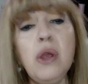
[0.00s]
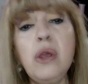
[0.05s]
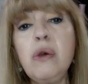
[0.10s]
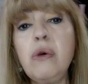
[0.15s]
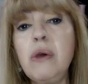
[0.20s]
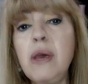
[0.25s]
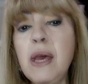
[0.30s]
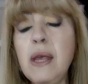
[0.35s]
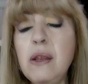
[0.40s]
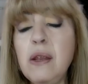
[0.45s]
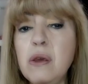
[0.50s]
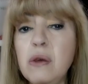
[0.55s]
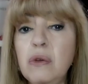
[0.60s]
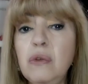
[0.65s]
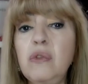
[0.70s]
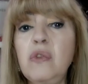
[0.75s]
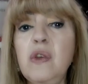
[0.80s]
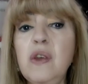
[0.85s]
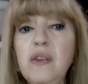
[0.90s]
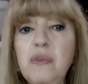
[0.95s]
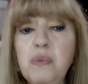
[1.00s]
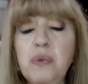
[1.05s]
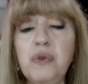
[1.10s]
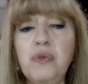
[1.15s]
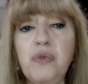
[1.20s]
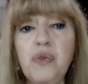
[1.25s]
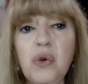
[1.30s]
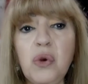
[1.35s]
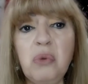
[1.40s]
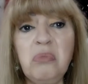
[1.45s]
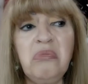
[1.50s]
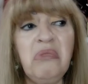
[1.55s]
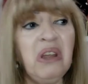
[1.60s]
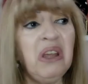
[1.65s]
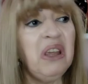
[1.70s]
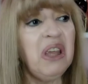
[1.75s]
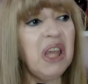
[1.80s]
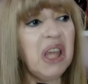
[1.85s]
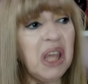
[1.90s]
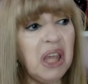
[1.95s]
you can use this perfume
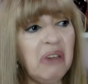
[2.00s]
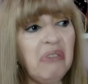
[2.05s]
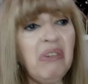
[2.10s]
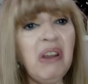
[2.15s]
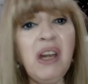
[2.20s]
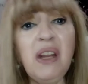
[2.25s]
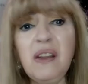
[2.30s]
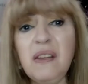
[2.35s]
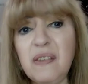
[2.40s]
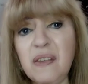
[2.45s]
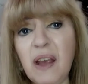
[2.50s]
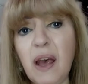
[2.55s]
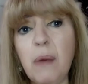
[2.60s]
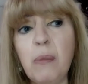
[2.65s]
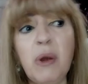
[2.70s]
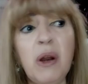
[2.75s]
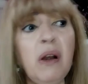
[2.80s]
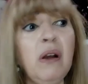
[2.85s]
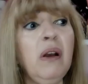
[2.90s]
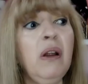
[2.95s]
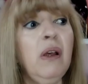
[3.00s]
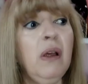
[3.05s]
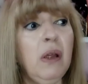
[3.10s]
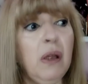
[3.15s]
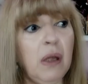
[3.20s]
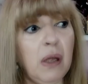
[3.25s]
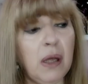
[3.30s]
even in summer.